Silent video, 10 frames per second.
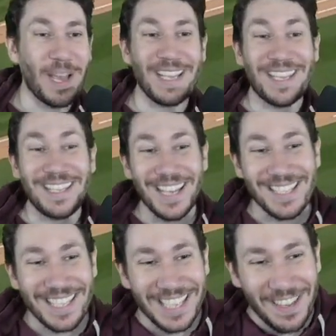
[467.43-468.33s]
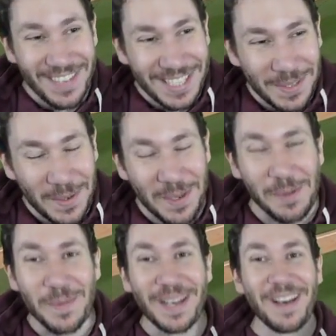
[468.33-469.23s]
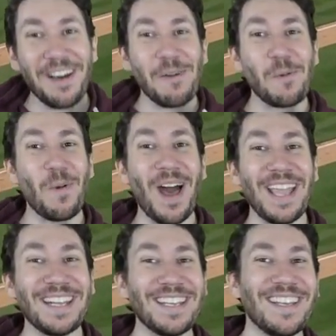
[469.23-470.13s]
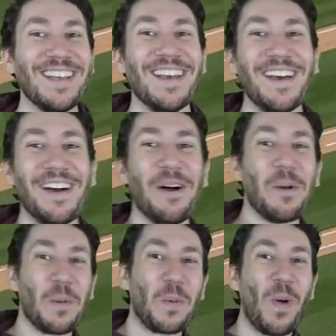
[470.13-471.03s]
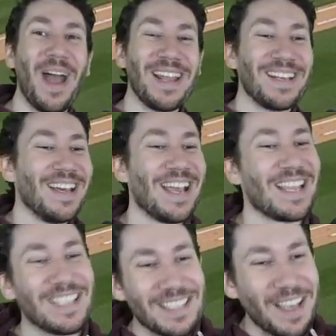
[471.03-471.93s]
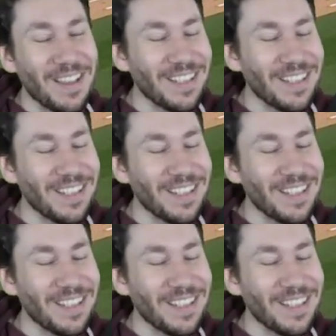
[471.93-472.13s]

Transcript: he doesn't give it to him. What? What? And this is how